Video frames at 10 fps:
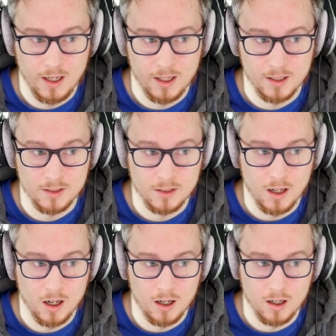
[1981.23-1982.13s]
and
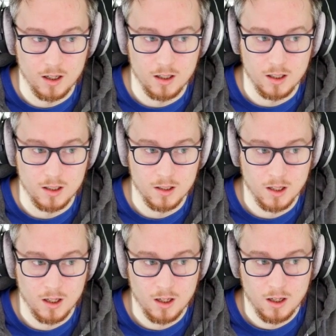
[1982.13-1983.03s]
are,
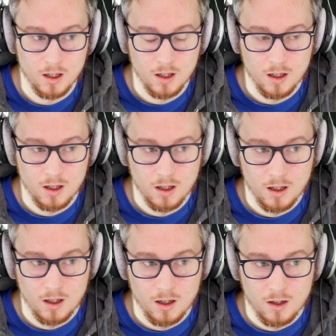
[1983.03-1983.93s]

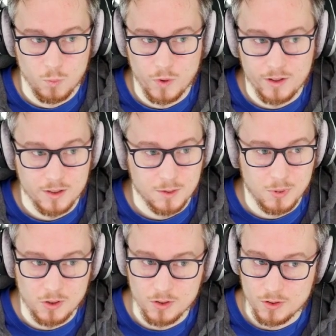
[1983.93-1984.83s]
whether it's
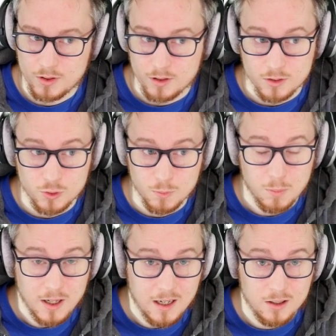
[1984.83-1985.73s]
because they're too
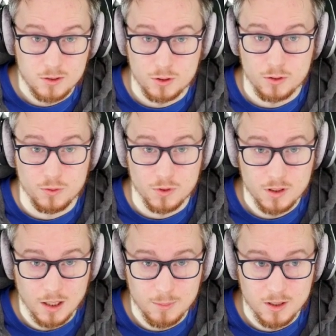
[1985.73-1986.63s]
proud or too
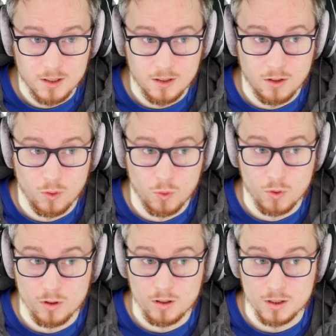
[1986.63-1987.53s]
stubborn
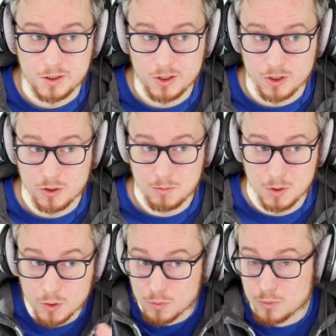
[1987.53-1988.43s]
or just
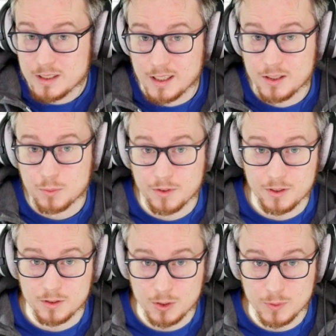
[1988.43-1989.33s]
don't realize what
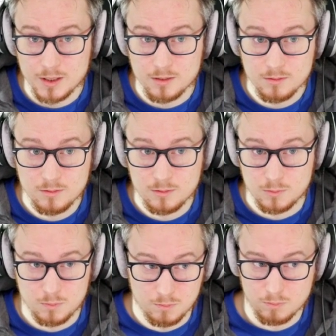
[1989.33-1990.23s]
they're doing,
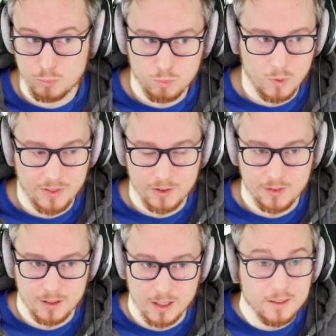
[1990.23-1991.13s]
whether
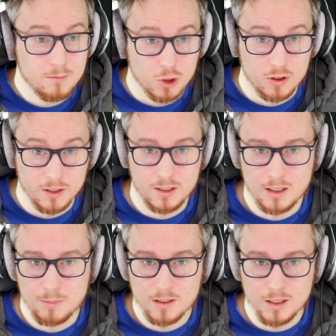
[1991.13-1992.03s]
they're like just
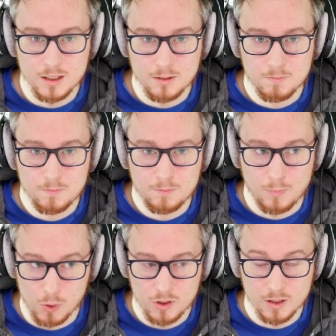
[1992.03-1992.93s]
legitimately
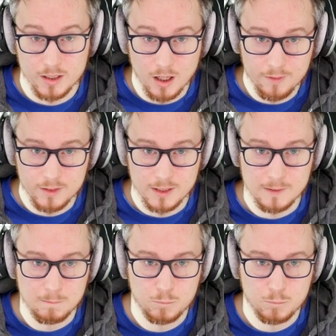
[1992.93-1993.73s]
personally confident,